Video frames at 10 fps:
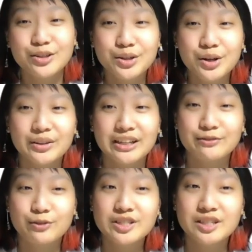co-led
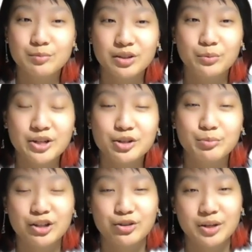4 similar winter
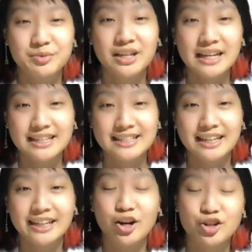break trips to
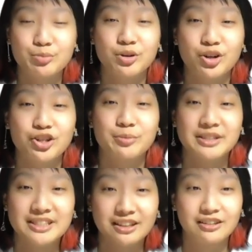study entrepreneurship in
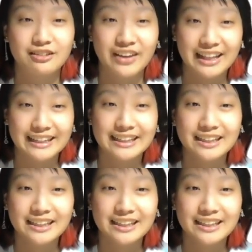Silicon Valley.